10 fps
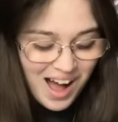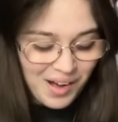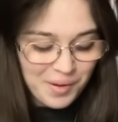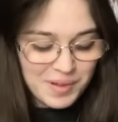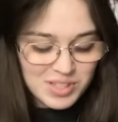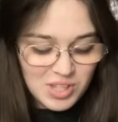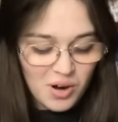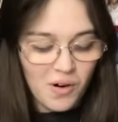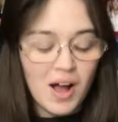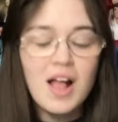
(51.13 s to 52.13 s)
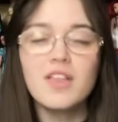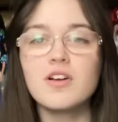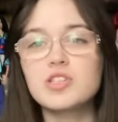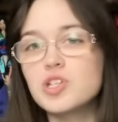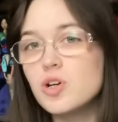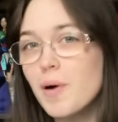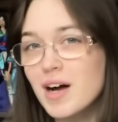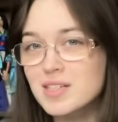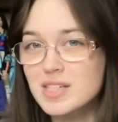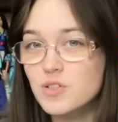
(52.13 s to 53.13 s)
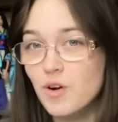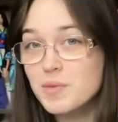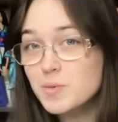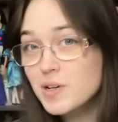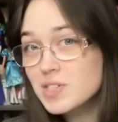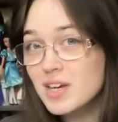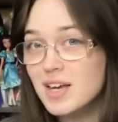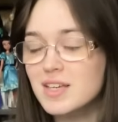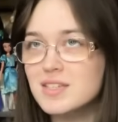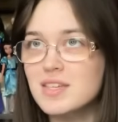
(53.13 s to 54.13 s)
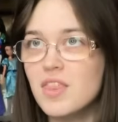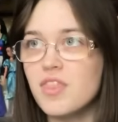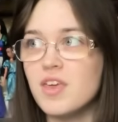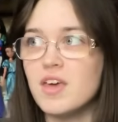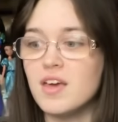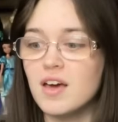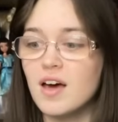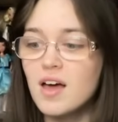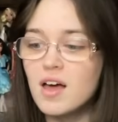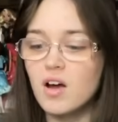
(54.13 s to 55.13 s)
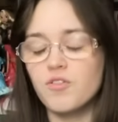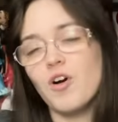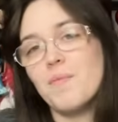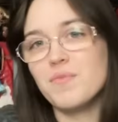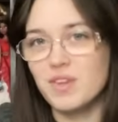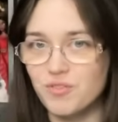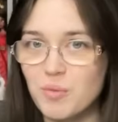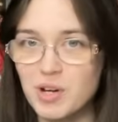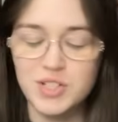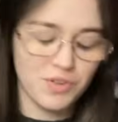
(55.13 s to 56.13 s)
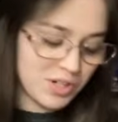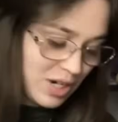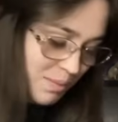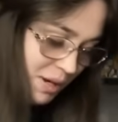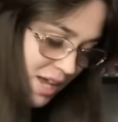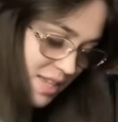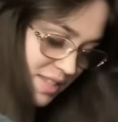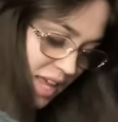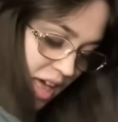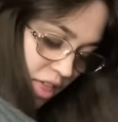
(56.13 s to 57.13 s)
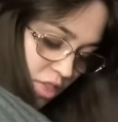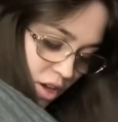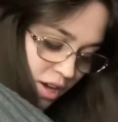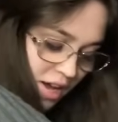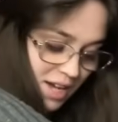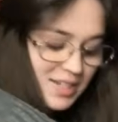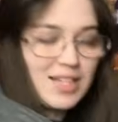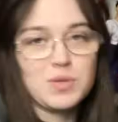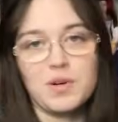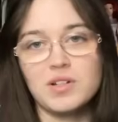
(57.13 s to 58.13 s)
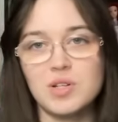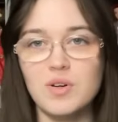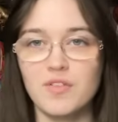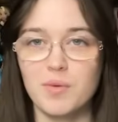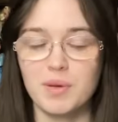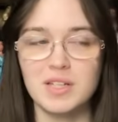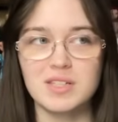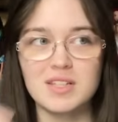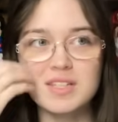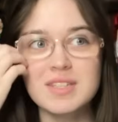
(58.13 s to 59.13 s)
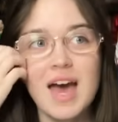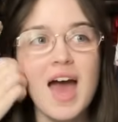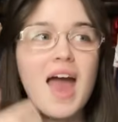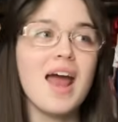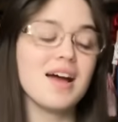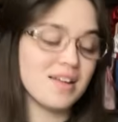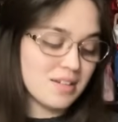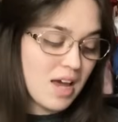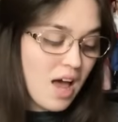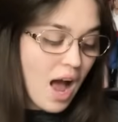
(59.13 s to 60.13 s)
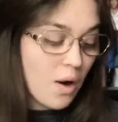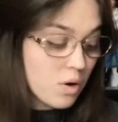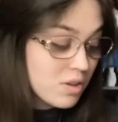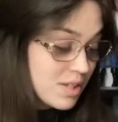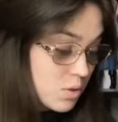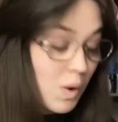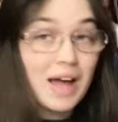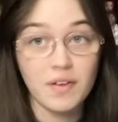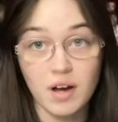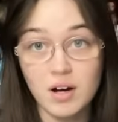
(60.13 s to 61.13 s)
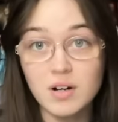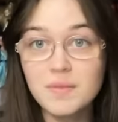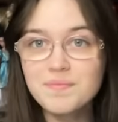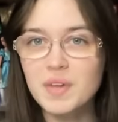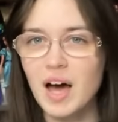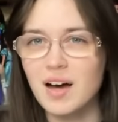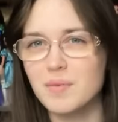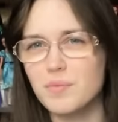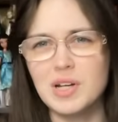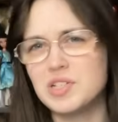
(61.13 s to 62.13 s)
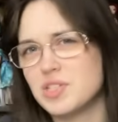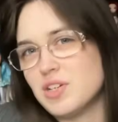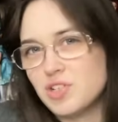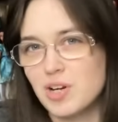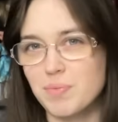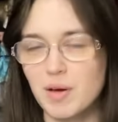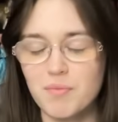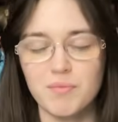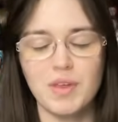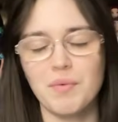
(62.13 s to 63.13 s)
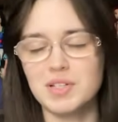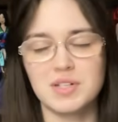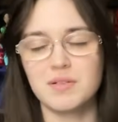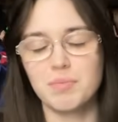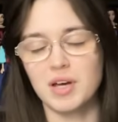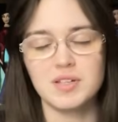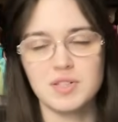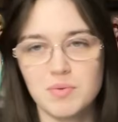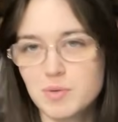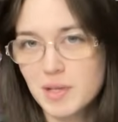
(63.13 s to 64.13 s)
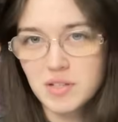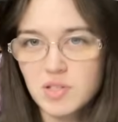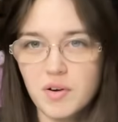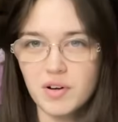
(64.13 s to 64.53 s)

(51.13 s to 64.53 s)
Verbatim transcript: um, so there's two boxes from this person because the from from Dolls for Dessert because the contents were in two different places, and I ordered these a while ago. Um, we just didn't ship them. It wasn't because he was being slow or